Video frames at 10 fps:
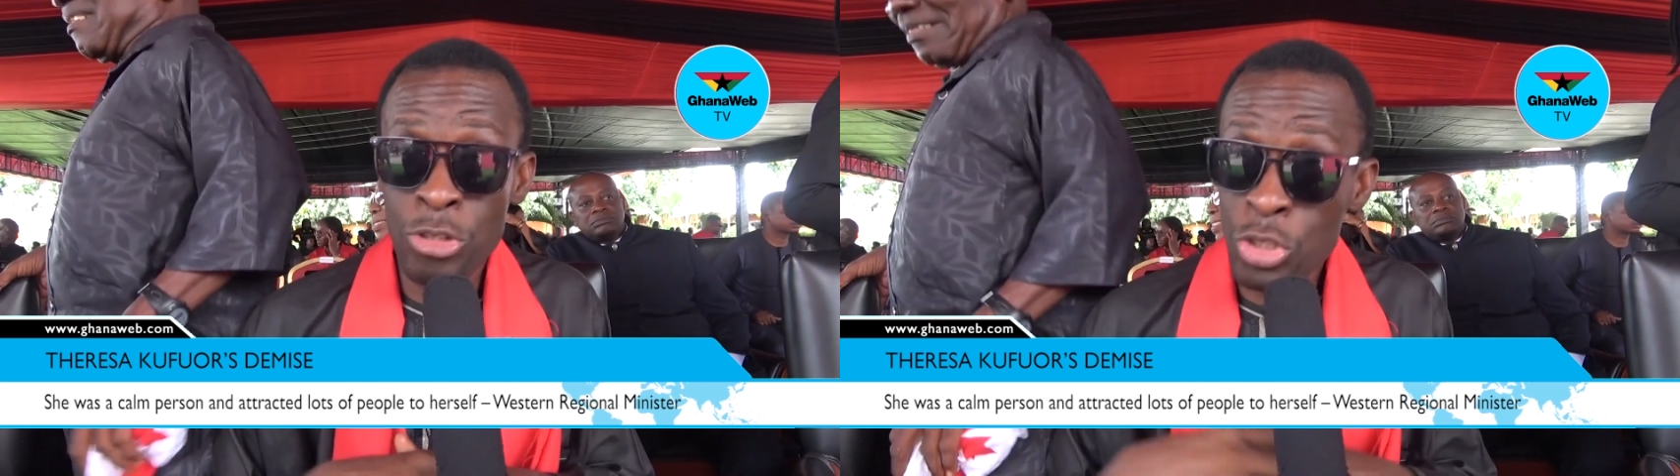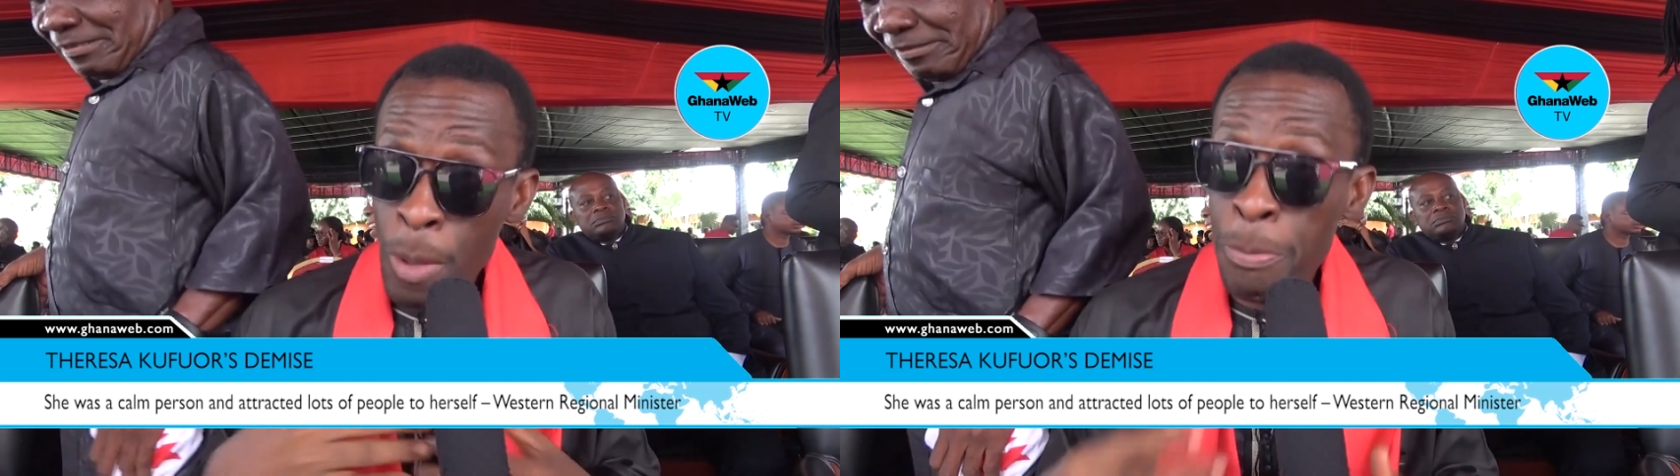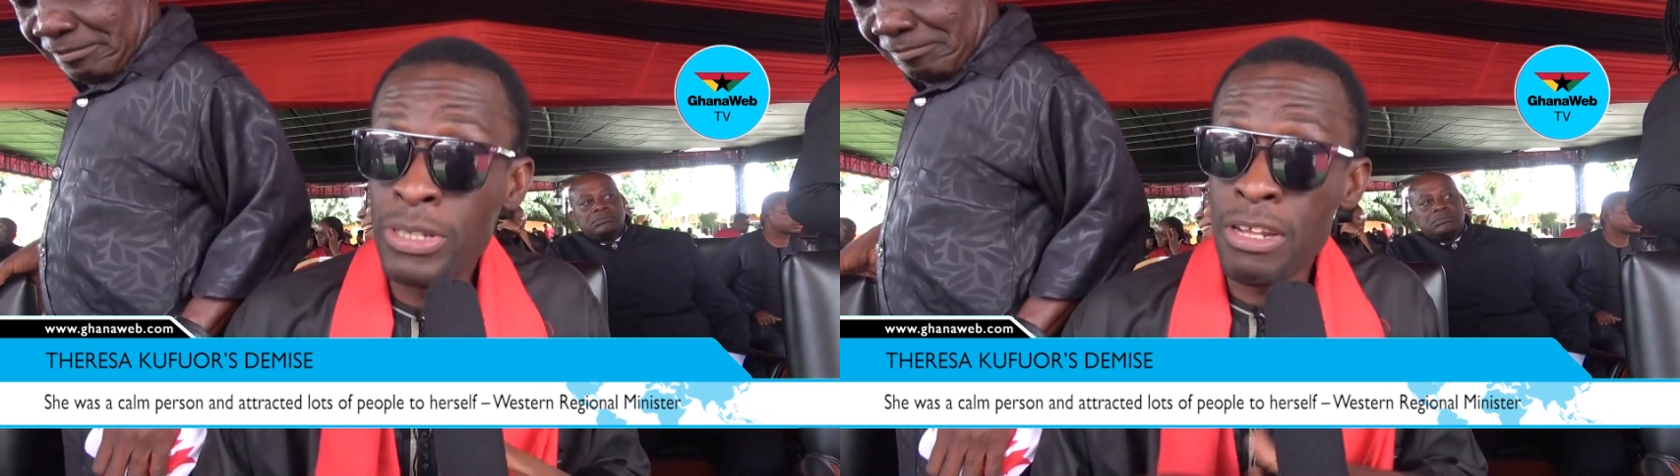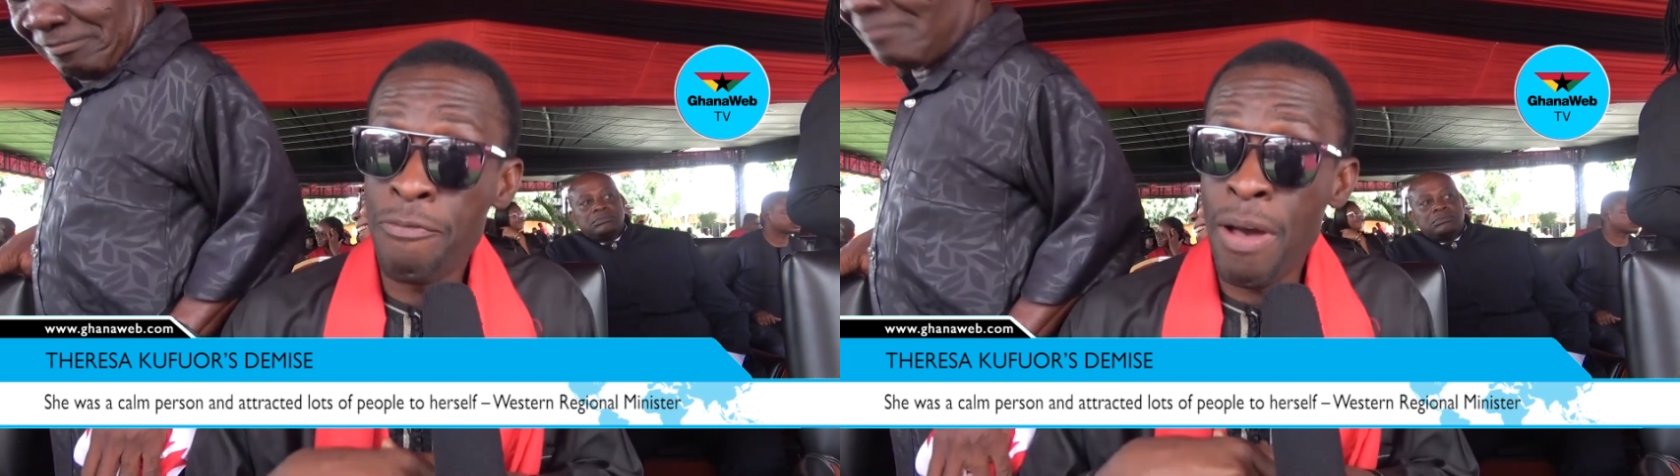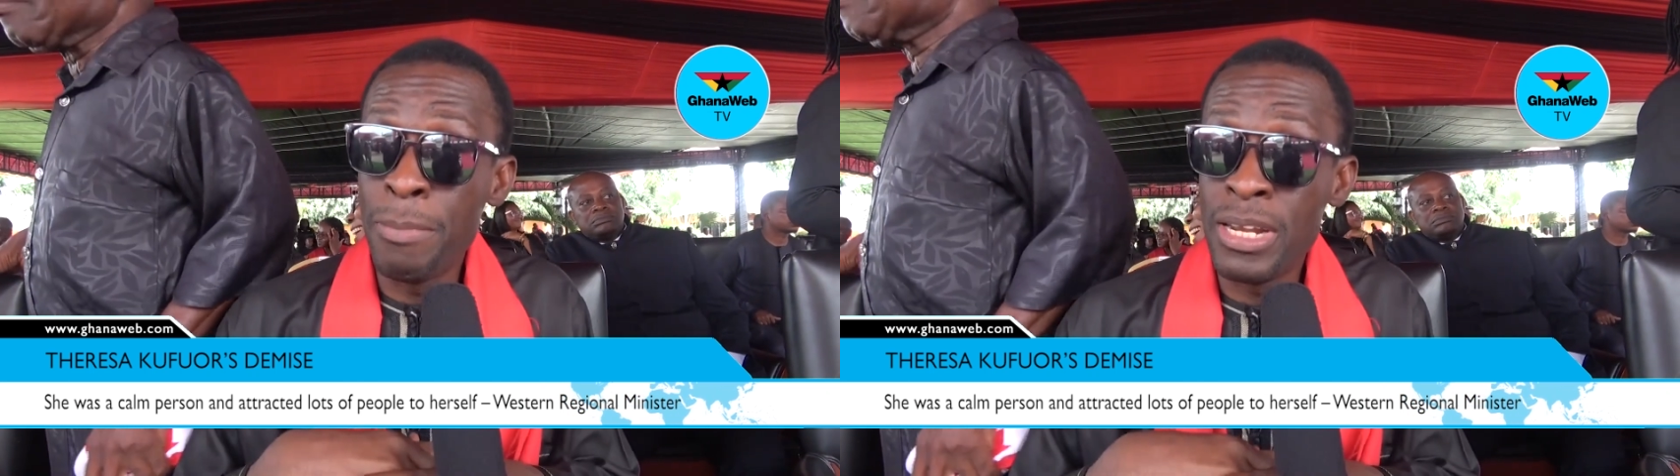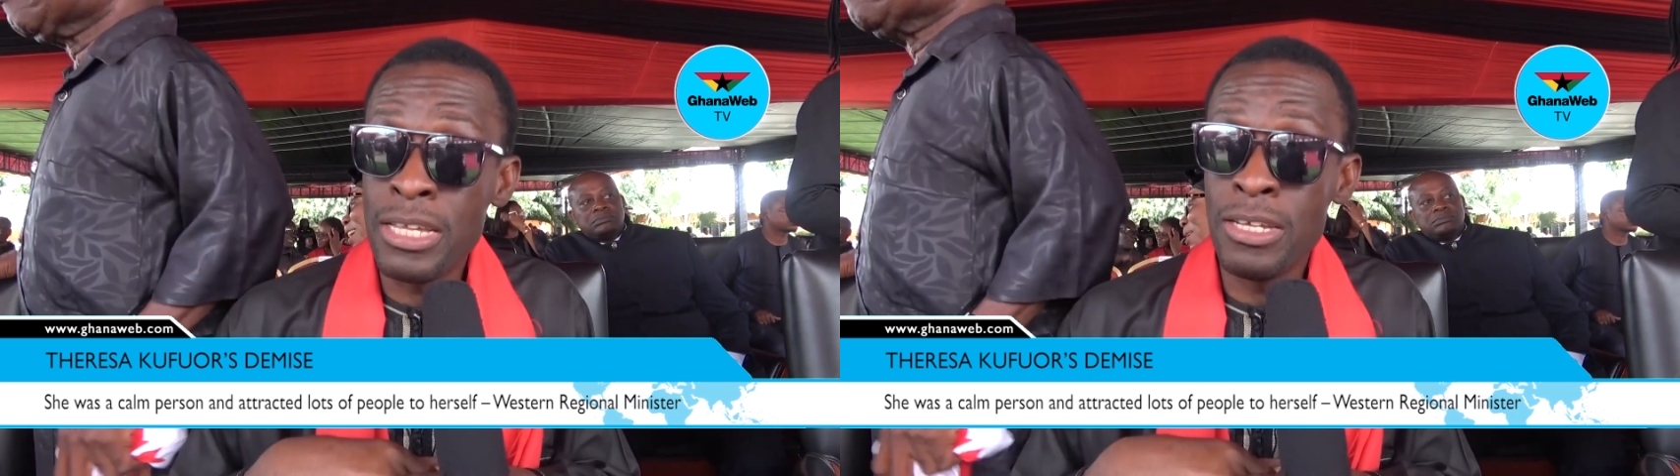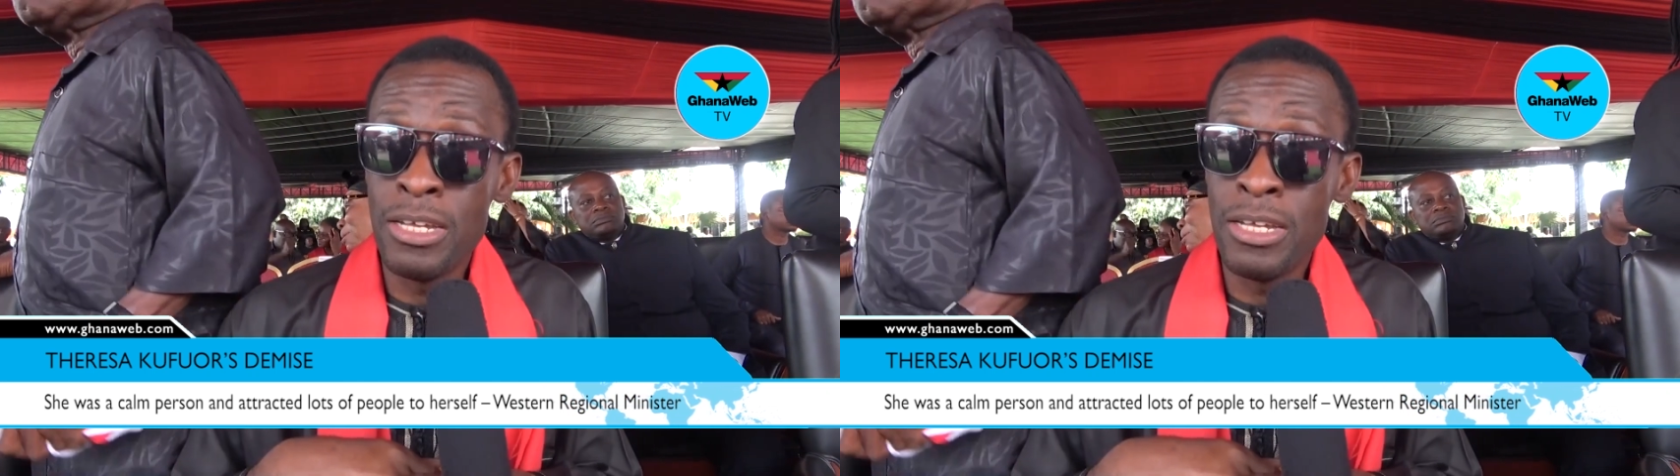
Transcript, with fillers: to support the family